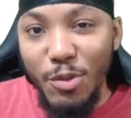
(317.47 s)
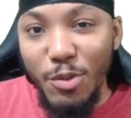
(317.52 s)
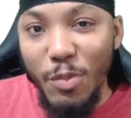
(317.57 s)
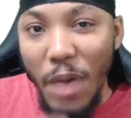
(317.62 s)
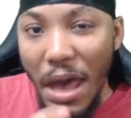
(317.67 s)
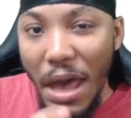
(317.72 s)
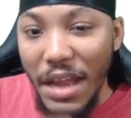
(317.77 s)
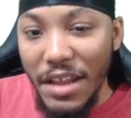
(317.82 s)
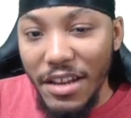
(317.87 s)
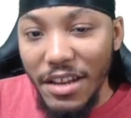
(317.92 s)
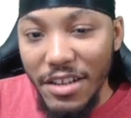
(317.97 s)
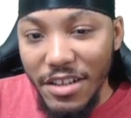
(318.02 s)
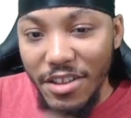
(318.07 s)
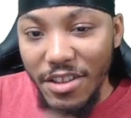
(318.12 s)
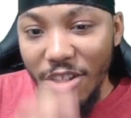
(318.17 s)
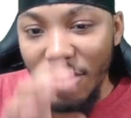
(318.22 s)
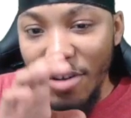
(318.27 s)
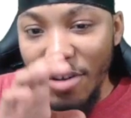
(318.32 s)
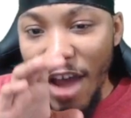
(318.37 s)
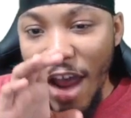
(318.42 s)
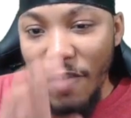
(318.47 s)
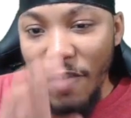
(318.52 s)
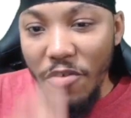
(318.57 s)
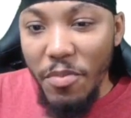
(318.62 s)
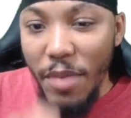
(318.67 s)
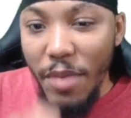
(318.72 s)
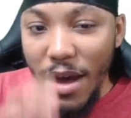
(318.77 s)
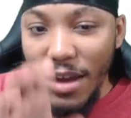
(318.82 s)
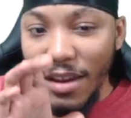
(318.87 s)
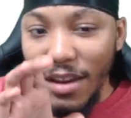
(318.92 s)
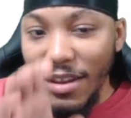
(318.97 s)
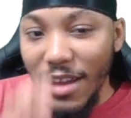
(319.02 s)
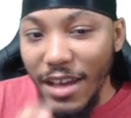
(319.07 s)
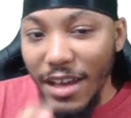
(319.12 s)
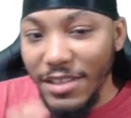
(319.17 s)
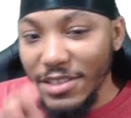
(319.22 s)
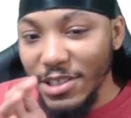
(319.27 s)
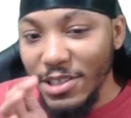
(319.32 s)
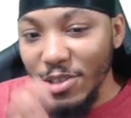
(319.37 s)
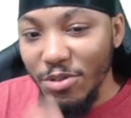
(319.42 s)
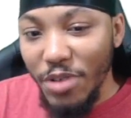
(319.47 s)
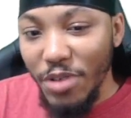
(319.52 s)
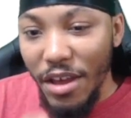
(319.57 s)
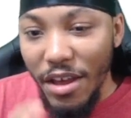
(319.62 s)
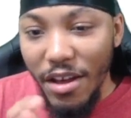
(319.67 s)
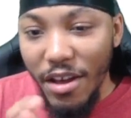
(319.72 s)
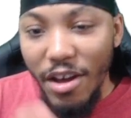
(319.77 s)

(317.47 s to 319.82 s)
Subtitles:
mad at it though. Everybody likes to do that.